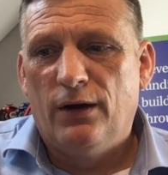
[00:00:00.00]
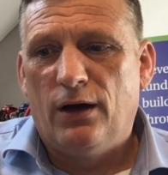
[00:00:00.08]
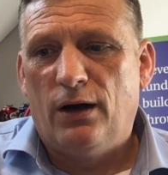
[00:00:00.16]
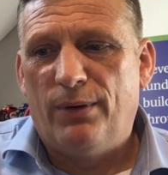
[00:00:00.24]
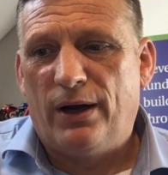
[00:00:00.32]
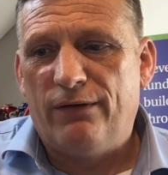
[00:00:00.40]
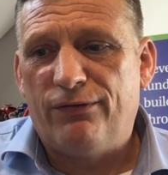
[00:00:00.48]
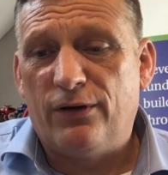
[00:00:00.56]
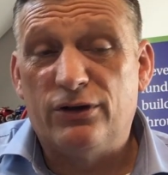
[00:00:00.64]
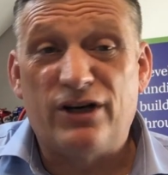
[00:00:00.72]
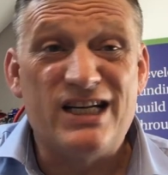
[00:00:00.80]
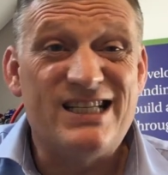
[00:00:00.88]
And if
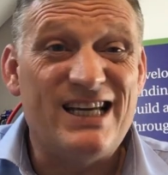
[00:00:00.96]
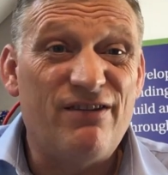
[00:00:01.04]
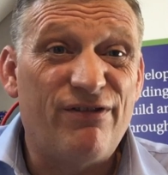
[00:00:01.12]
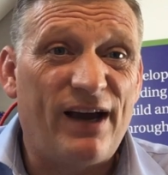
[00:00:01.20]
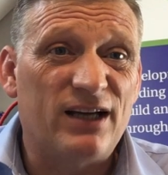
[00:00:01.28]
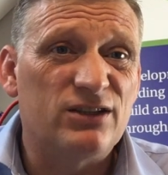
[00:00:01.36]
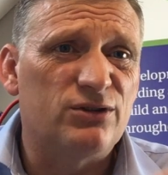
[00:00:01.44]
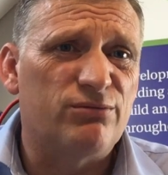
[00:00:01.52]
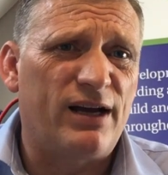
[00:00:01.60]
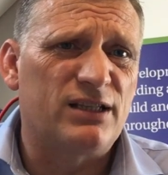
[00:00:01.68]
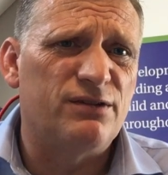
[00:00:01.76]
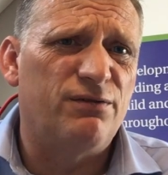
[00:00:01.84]
there's any defects, to
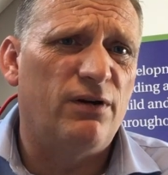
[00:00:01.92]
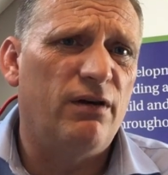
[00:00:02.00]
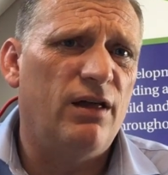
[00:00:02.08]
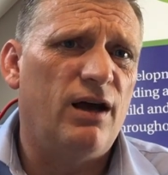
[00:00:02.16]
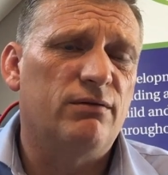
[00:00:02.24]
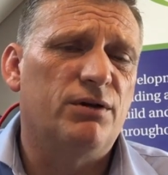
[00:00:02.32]
rectify that,